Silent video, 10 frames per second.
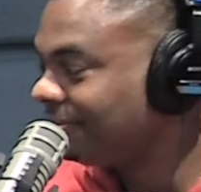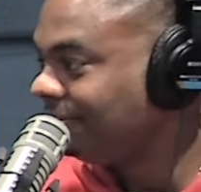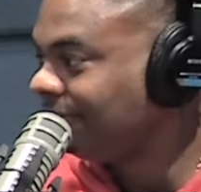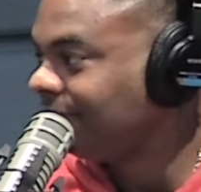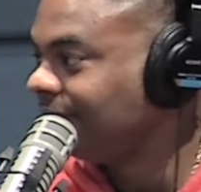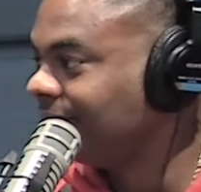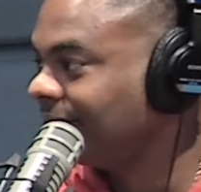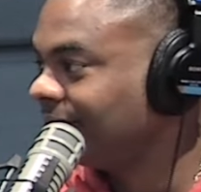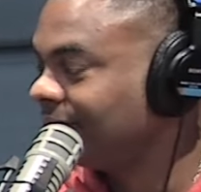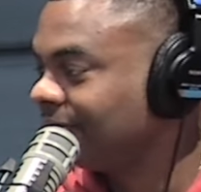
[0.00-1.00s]

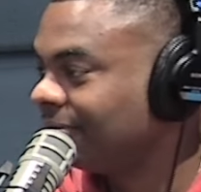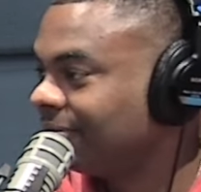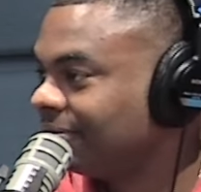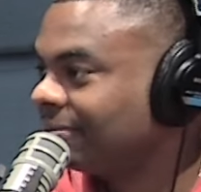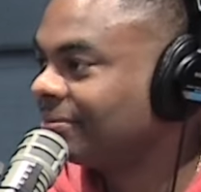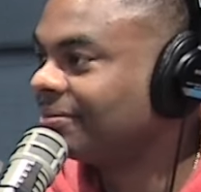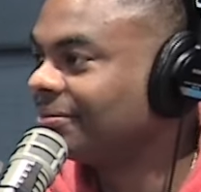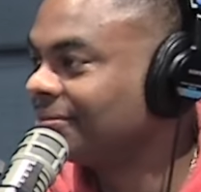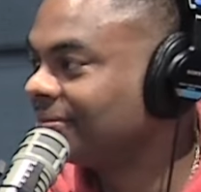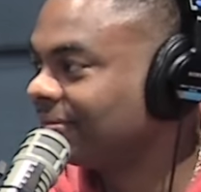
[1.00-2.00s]
[no speech]